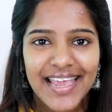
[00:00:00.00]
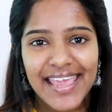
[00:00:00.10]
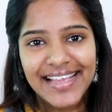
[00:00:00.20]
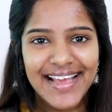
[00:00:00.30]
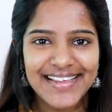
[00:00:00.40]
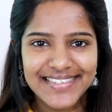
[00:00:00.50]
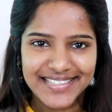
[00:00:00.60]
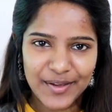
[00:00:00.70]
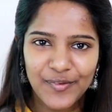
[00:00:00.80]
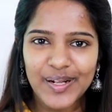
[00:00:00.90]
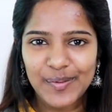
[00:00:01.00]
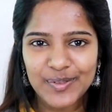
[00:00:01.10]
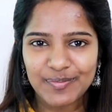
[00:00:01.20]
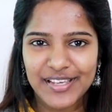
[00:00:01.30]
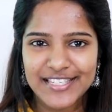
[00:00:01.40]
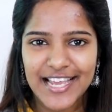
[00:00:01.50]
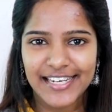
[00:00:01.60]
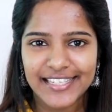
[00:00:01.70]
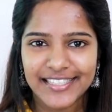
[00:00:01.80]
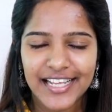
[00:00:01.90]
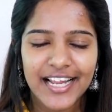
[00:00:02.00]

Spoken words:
Hey guys, welcome to my channel.